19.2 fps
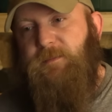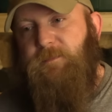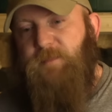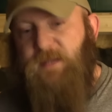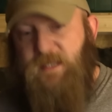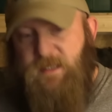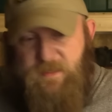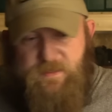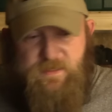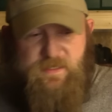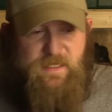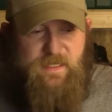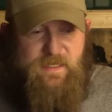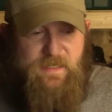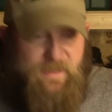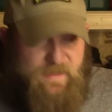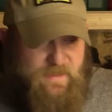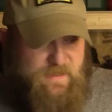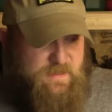Because
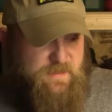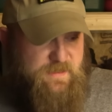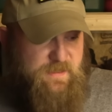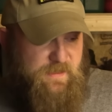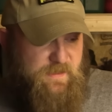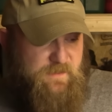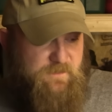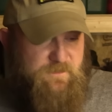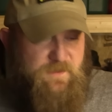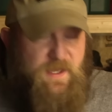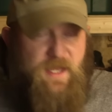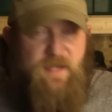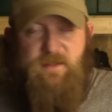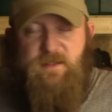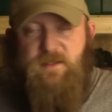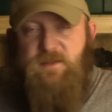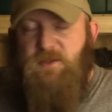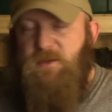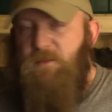it is, in
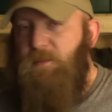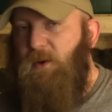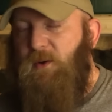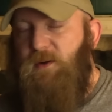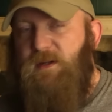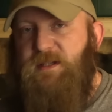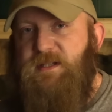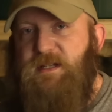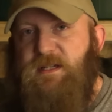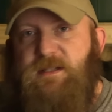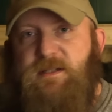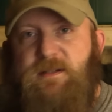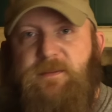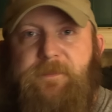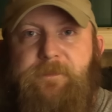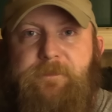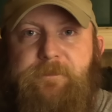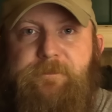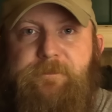fact, a two-party system.